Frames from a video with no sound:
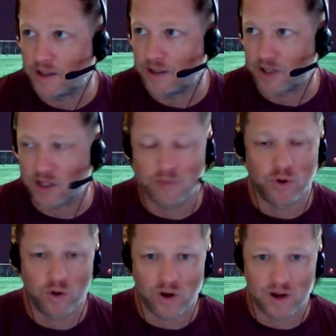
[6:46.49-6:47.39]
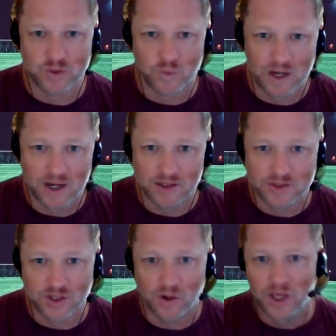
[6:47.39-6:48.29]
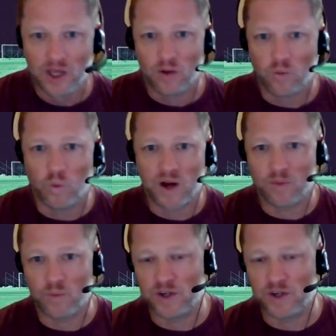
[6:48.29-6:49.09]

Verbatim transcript: of a club program as well. So where yeah.